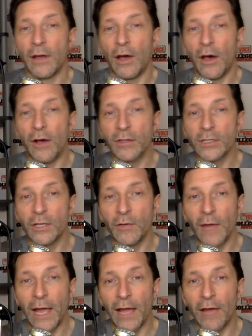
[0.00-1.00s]

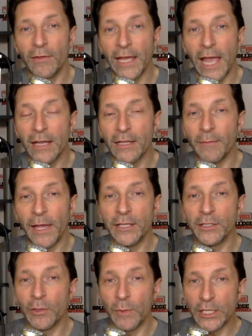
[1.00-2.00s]
also how they
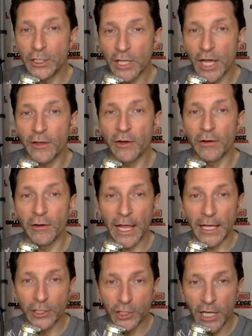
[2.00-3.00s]
acclimate to each other
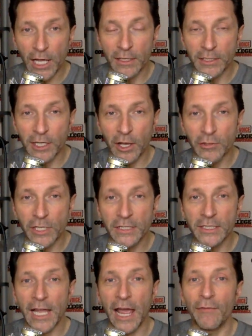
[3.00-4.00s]
and gel as a
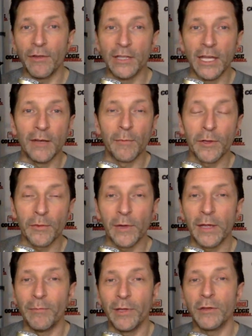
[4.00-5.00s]
coaching staff, and then number
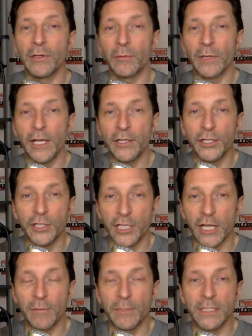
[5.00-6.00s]
3, build the
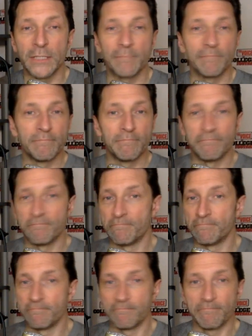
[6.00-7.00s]
relationships
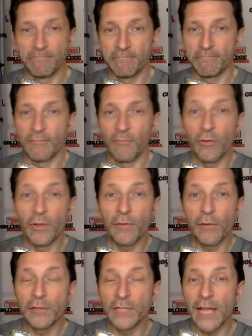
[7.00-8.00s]
for the
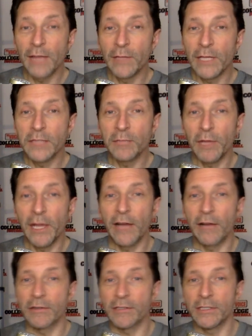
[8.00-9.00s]
first time with these
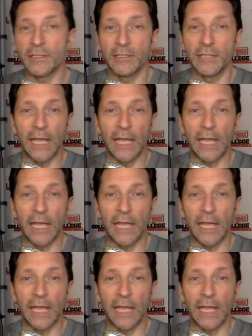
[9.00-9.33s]
players.